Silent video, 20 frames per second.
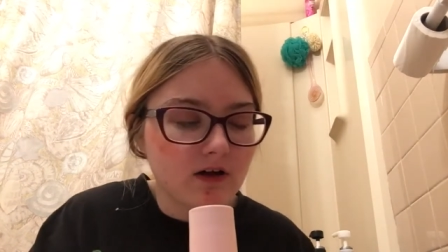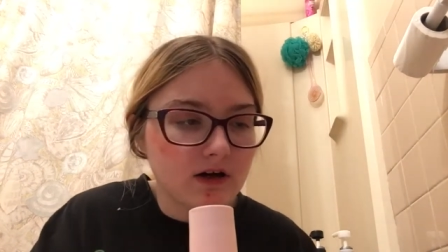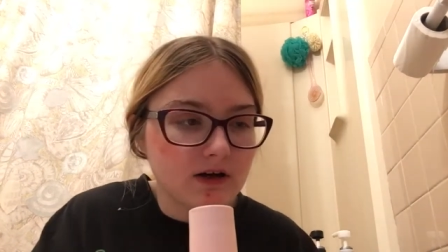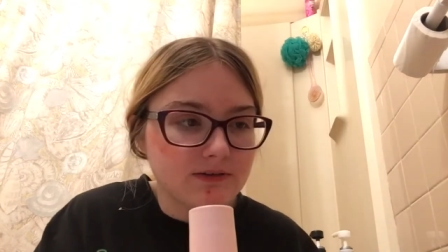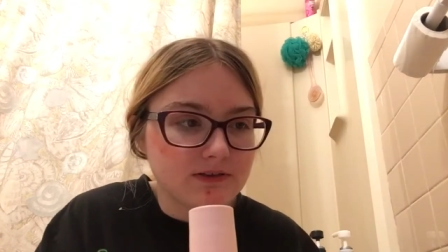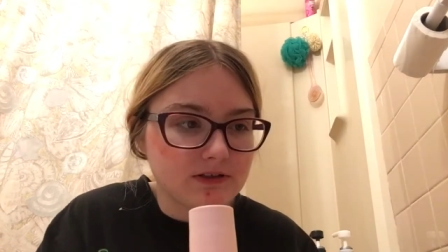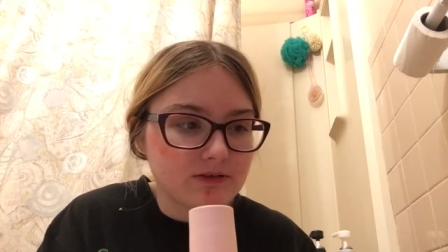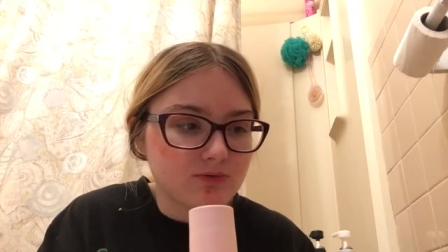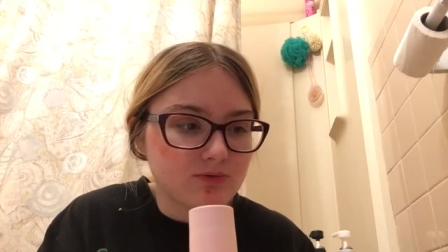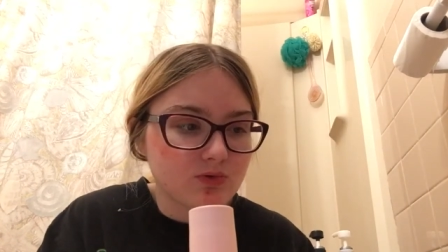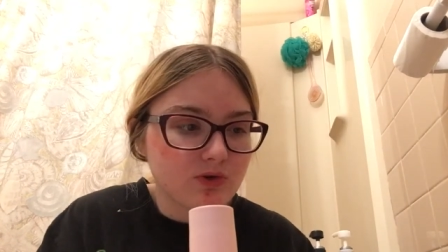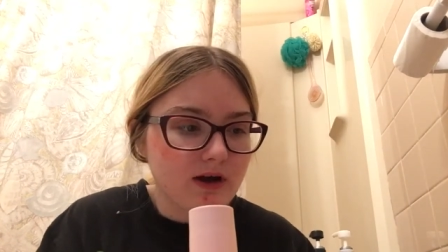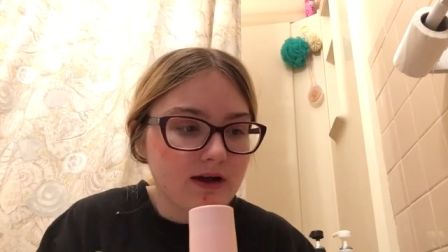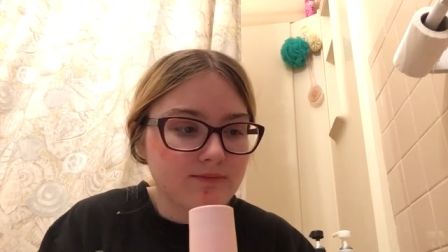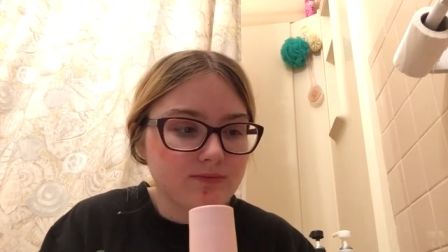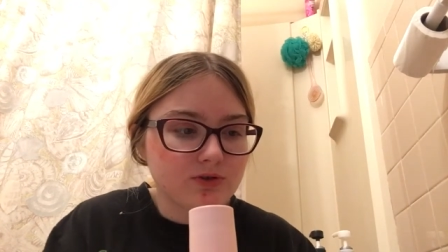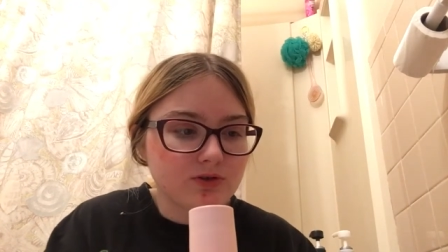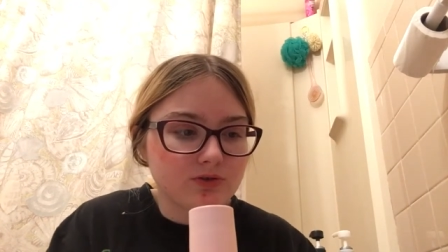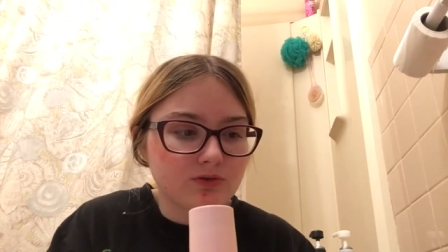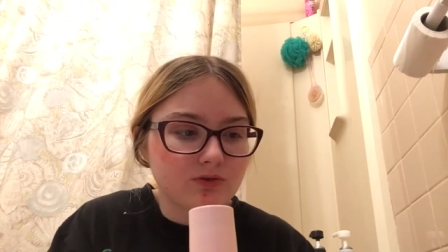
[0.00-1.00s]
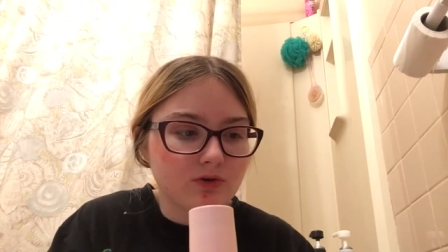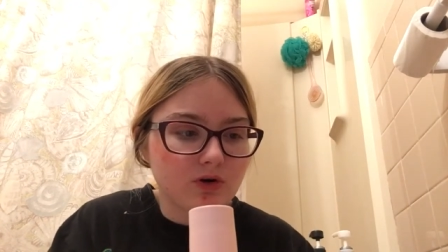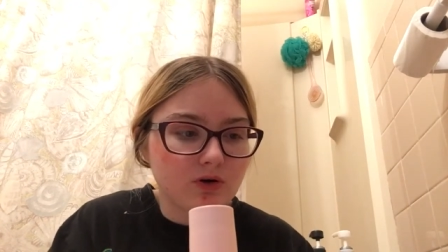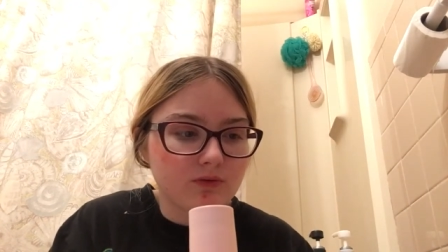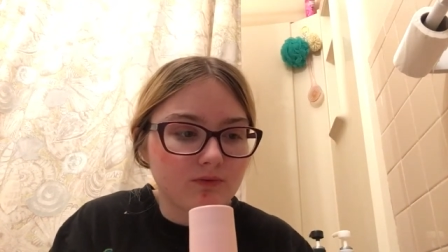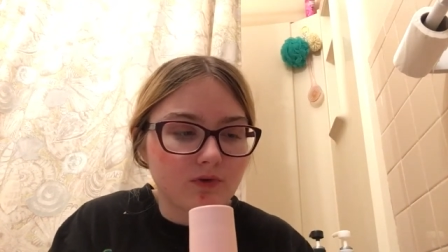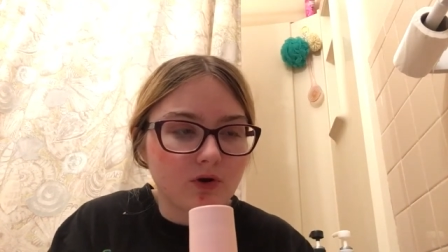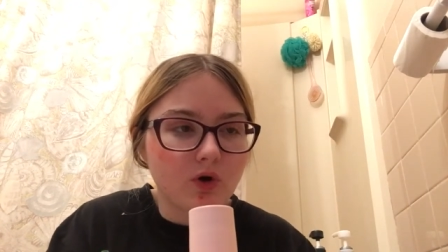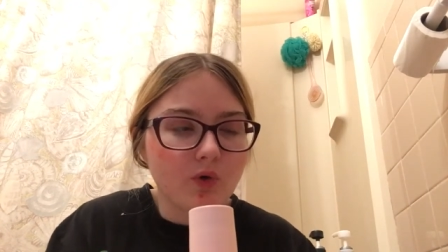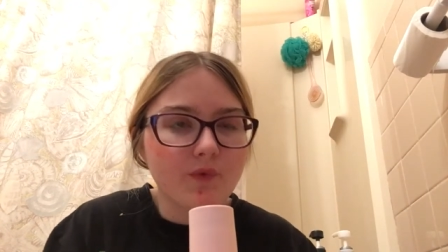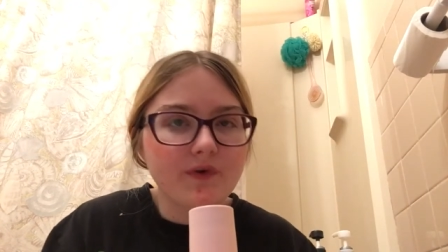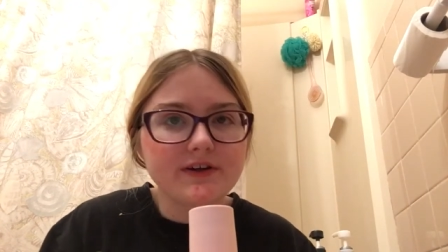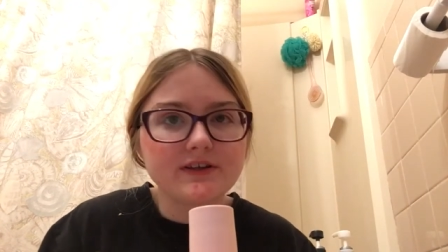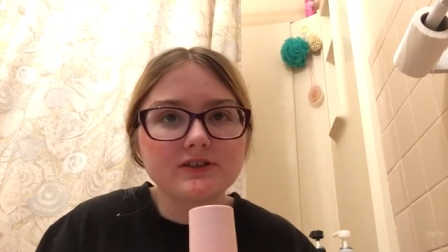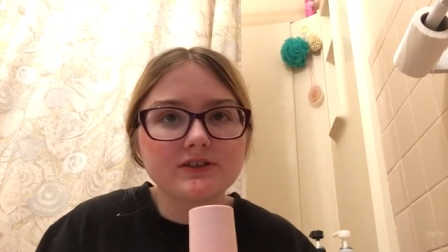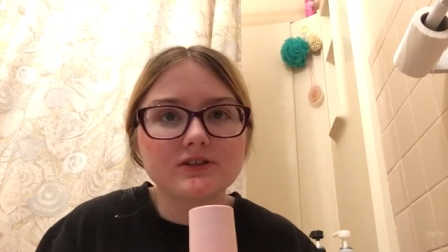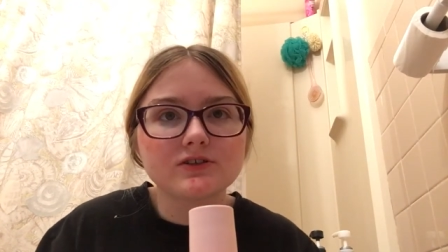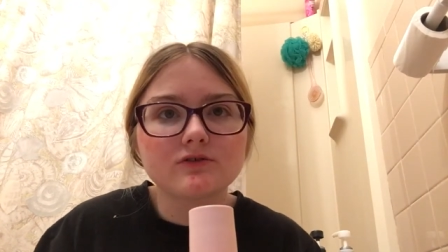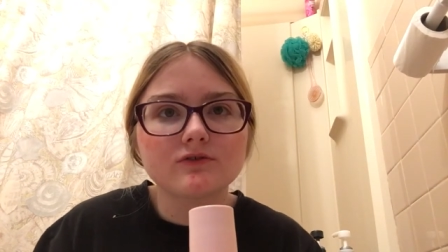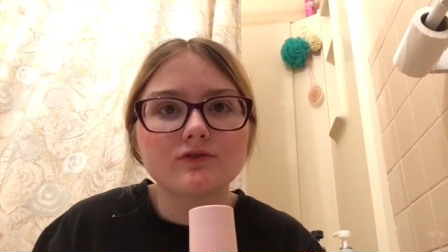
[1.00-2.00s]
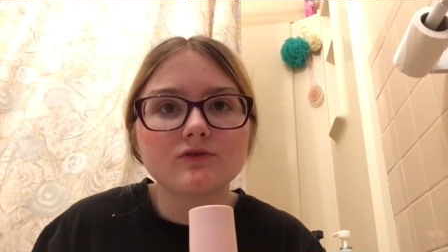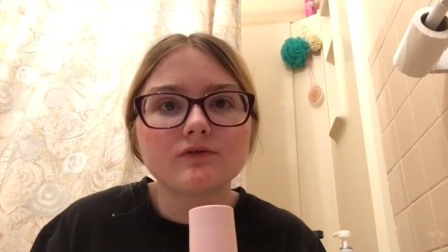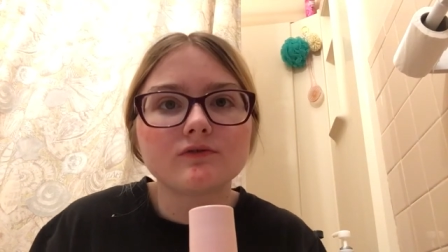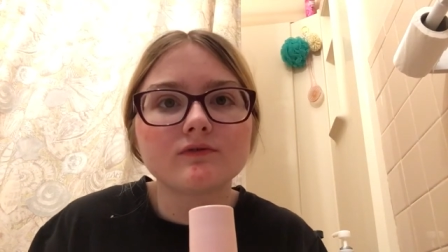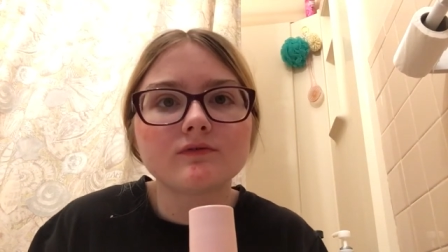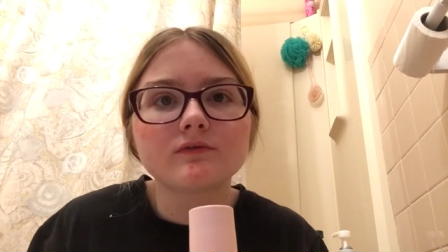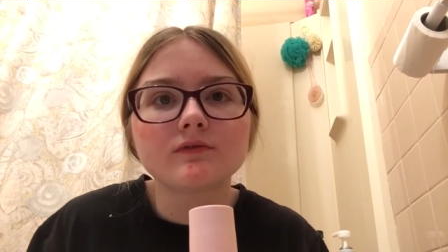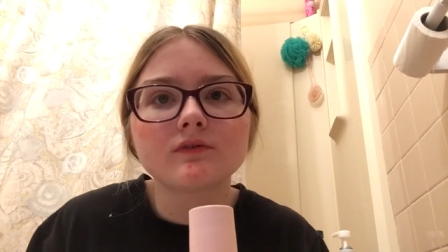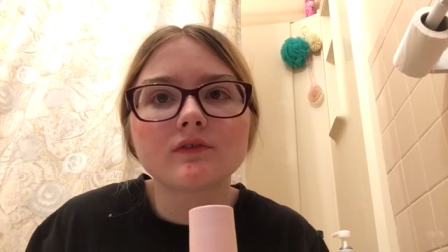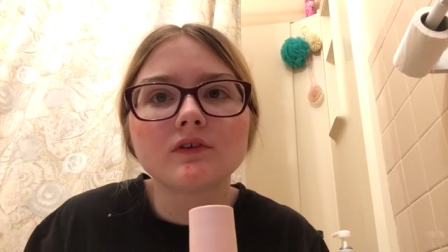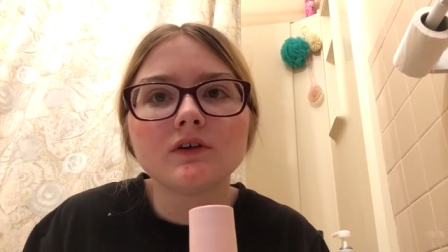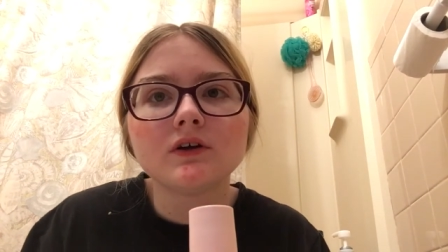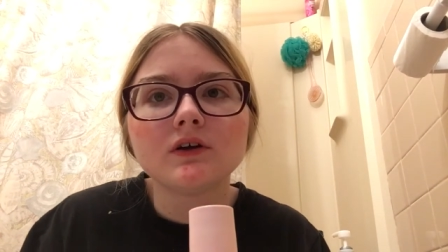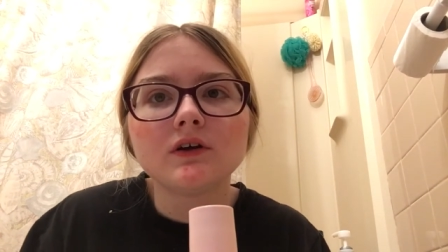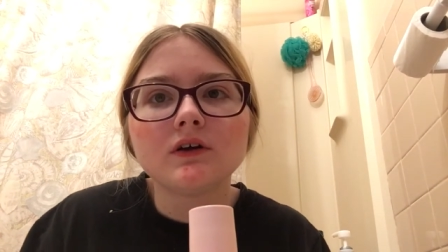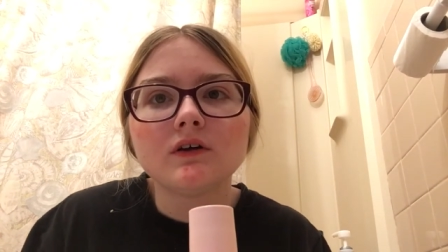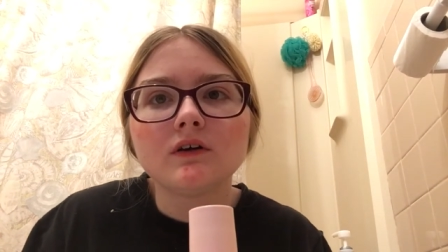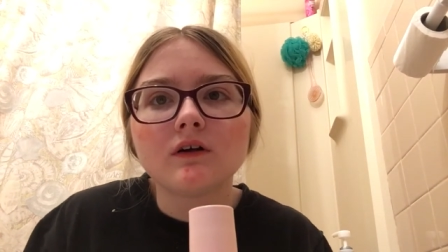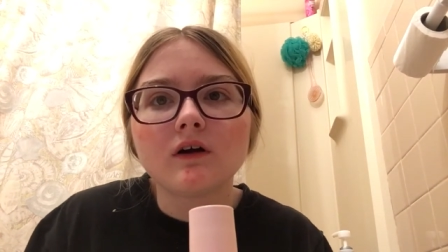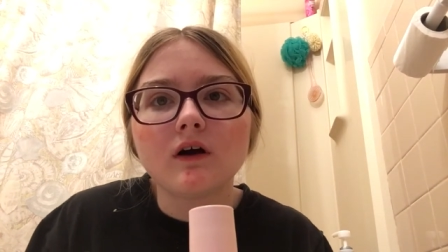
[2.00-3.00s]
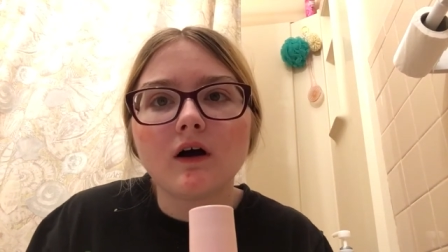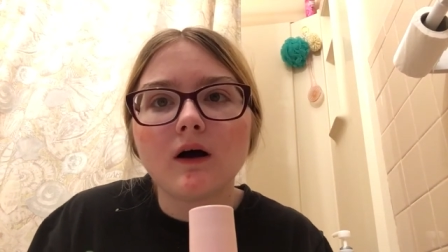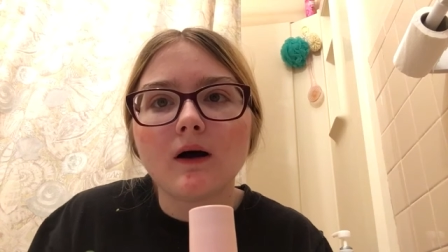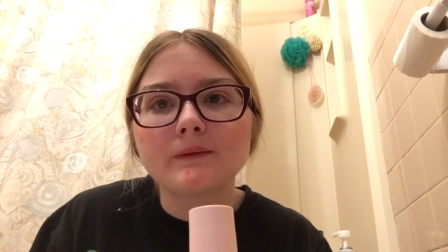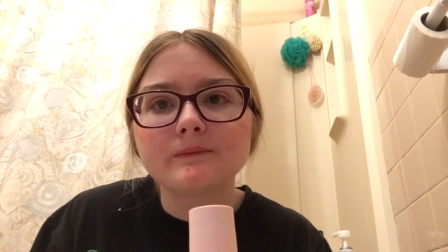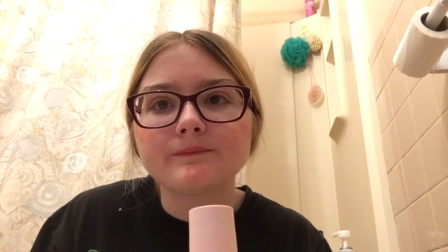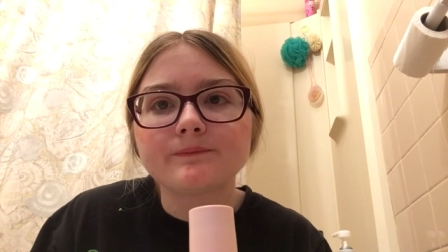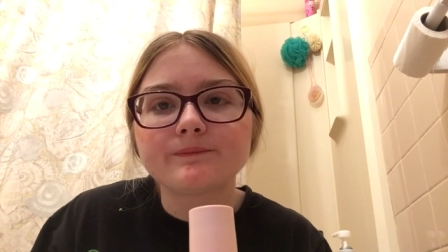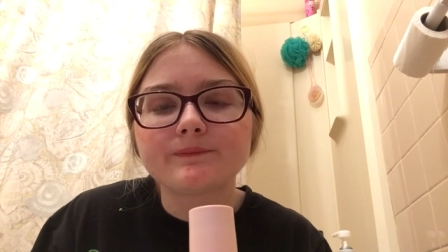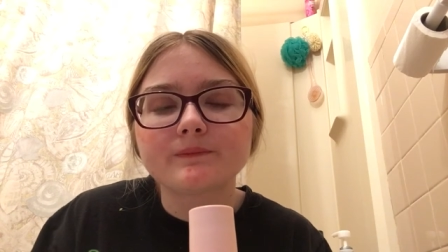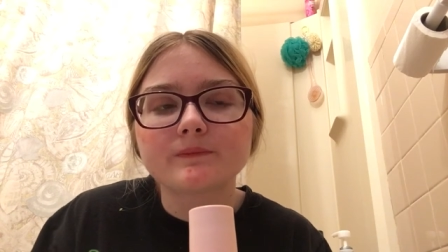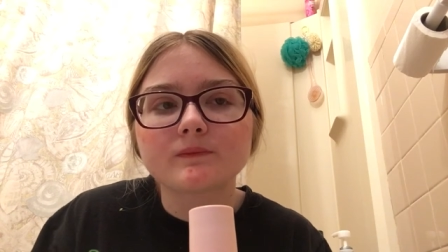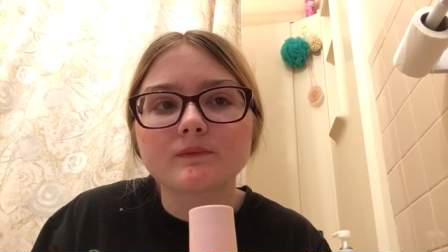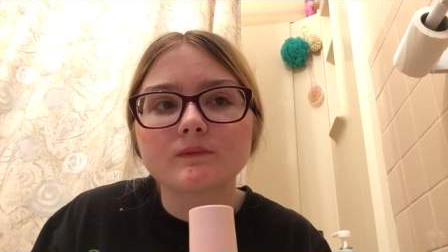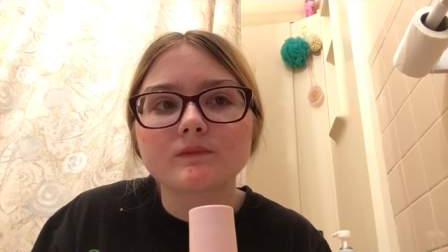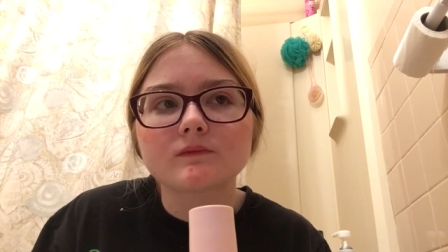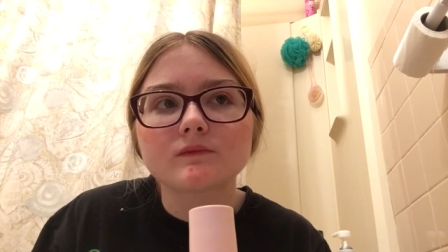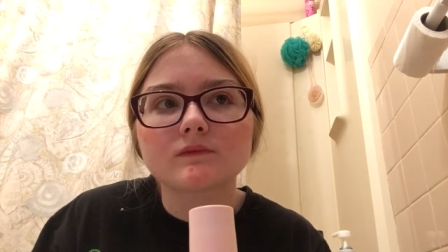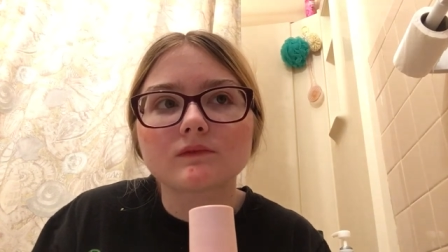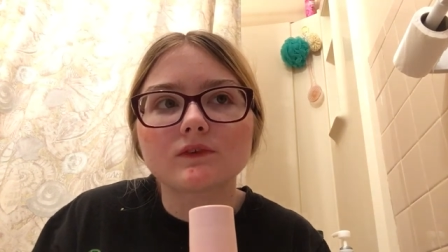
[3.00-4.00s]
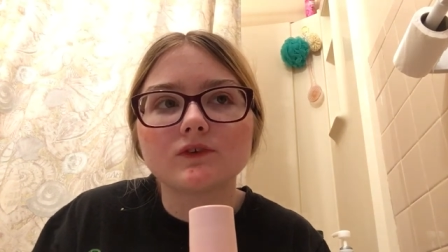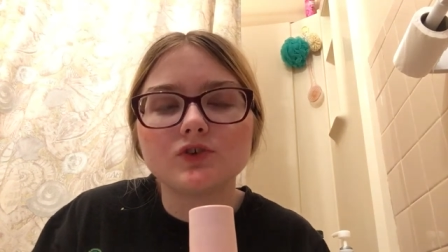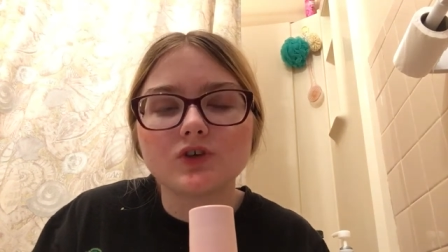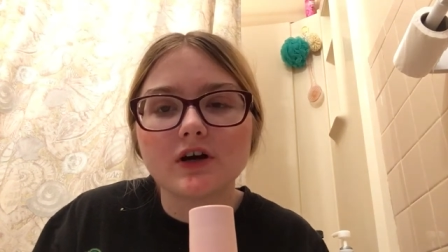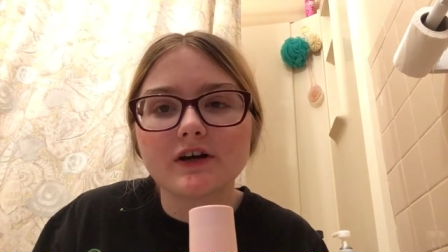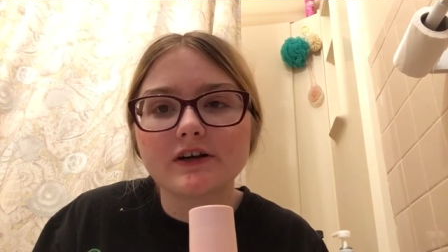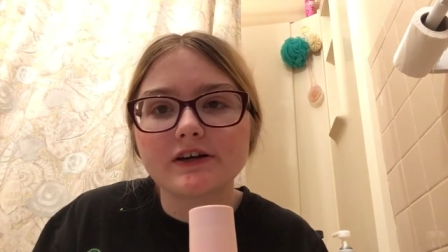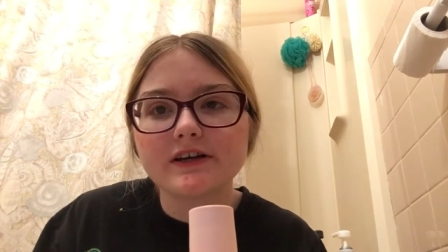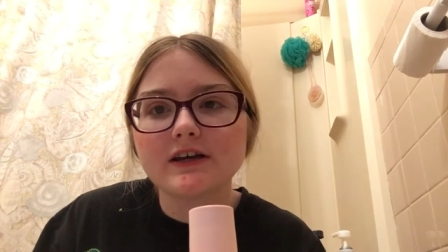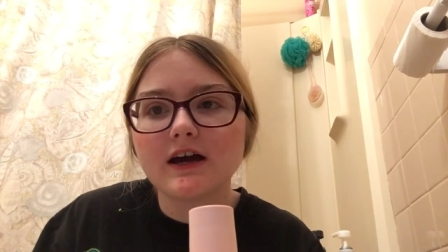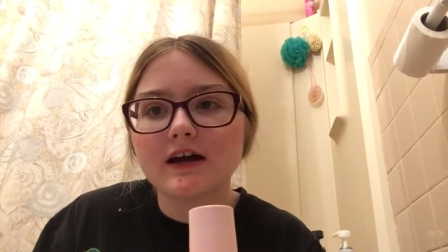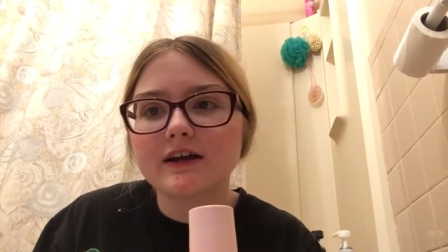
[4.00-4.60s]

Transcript: subscribe to always Juggy